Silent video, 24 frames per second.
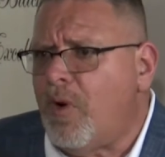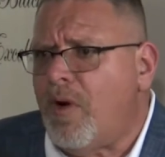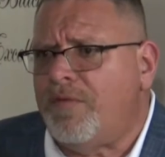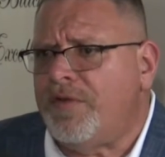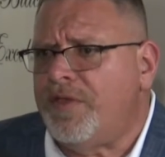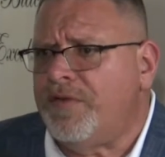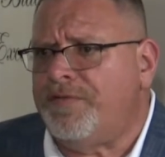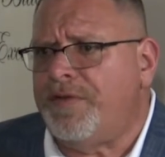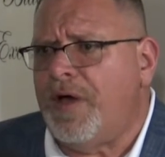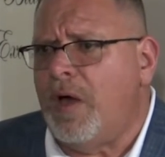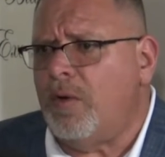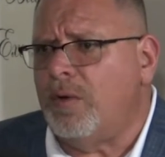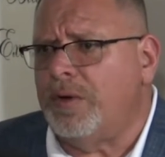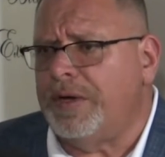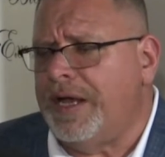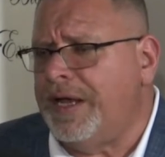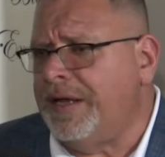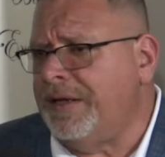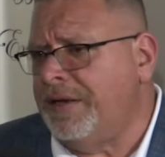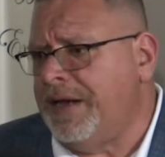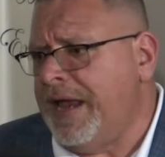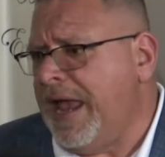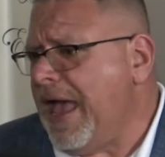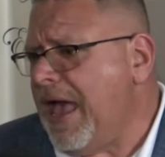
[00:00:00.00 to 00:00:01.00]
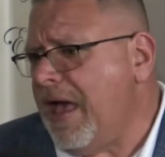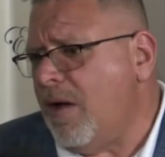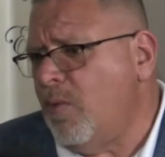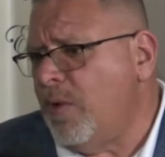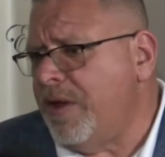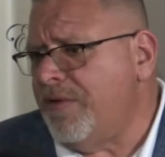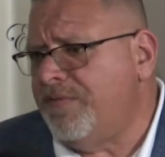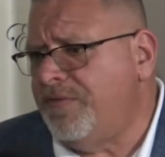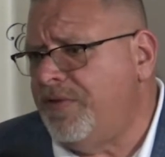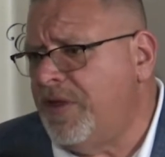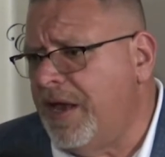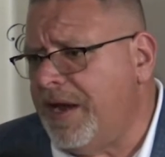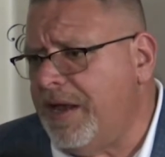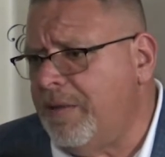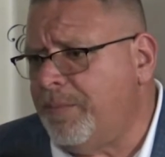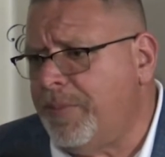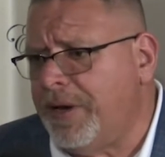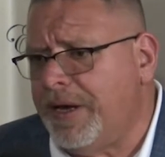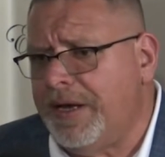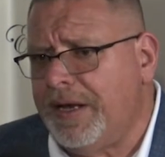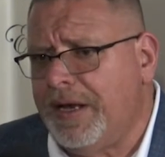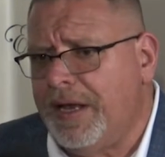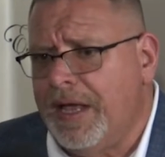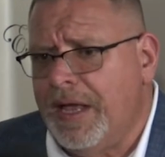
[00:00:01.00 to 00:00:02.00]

over the phone and yeah we've done it but